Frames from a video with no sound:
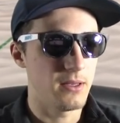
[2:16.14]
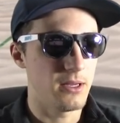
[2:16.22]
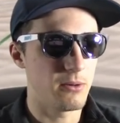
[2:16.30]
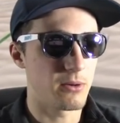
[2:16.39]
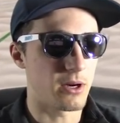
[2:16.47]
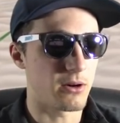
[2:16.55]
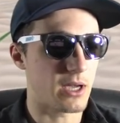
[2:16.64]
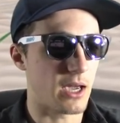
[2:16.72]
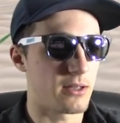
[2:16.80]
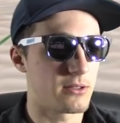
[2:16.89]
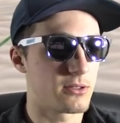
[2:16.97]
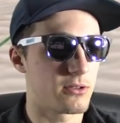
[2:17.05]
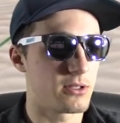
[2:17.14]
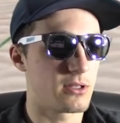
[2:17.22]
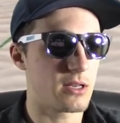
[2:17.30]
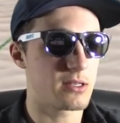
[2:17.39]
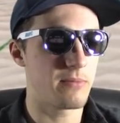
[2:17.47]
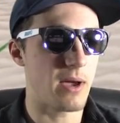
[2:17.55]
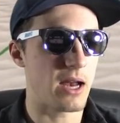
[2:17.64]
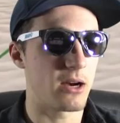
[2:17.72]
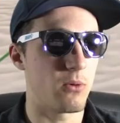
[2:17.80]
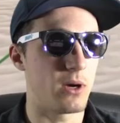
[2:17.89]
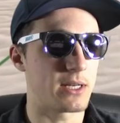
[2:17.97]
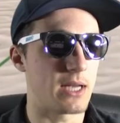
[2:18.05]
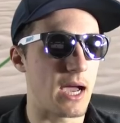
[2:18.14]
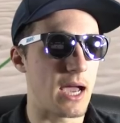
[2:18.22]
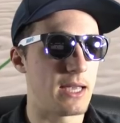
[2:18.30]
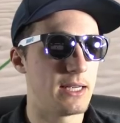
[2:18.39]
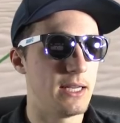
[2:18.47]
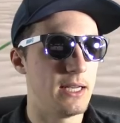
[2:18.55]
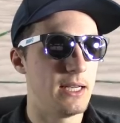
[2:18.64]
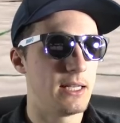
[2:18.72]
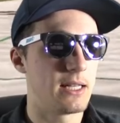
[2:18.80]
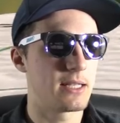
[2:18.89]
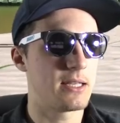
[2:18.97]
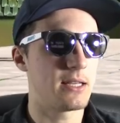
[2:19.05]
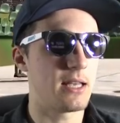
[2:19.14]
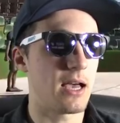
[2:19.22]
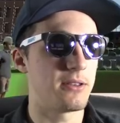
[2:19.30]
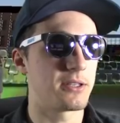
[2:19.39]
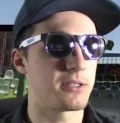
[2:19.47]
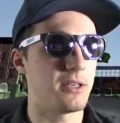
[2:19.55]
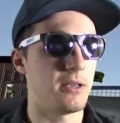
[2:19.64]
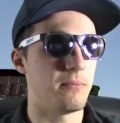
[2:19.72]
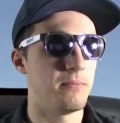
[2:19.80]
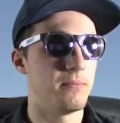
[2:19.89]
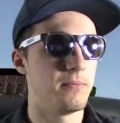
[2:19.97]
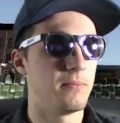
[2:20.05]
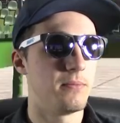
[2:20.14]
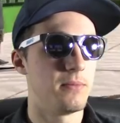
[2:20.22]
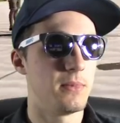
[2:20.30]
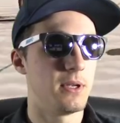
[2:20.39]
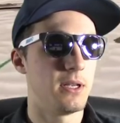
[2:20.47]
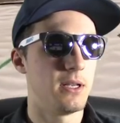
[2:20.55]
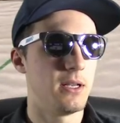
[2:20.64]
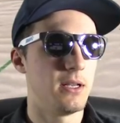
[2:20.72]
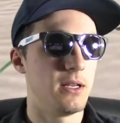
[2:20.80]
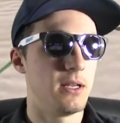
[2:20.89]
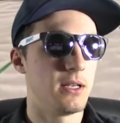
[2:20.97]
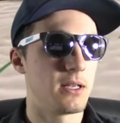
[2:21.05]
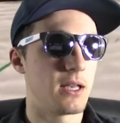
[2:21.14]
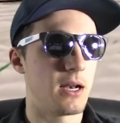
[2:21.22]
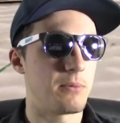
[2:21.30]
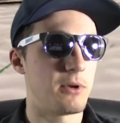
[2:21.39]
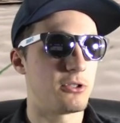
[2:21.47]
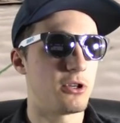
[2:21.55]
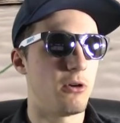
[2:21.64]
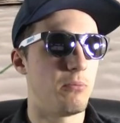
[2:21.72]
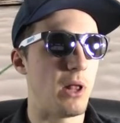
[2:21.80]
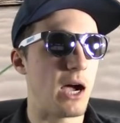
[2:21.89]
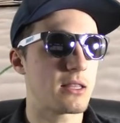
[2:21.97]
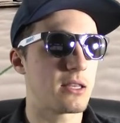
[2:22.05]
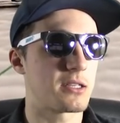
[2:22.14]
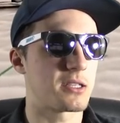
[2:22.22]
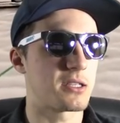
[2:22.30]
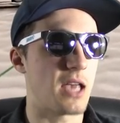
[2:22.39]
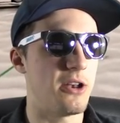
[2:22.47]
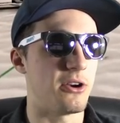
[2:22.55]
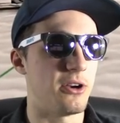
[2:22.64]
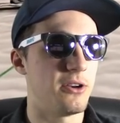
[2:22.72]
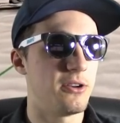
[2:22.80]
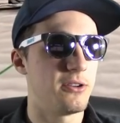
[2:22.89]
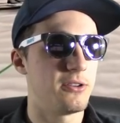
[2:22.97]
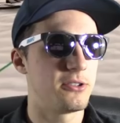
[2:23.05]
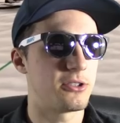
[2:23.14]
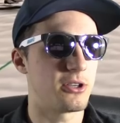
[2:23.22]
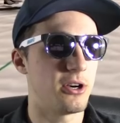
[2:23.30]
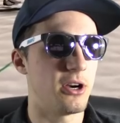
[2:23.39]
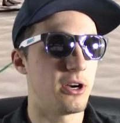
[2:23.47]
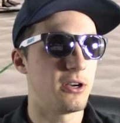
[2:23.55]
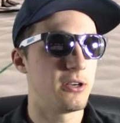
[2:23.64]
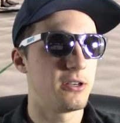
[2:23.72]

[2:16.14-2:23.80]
Here we go, okay. So it doesn't matter what guy. Let's hit down the seam. Get up there, Joe. Block the center. Sure.